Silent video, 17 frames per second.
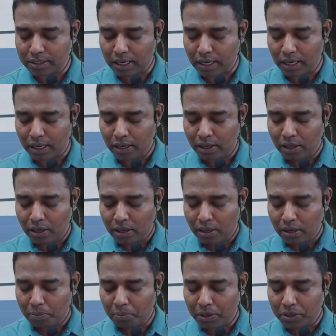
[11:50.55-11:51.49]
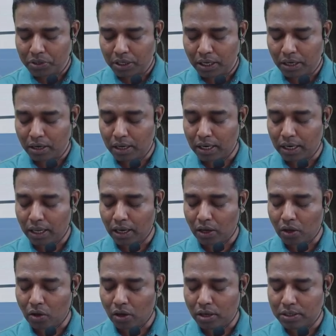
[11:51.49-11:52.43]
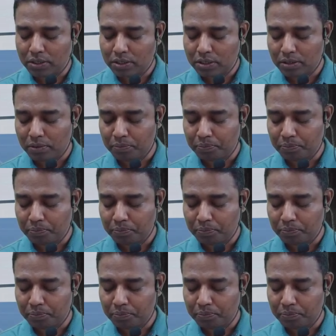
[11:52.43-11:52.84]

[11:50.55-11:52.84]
are machine running cost,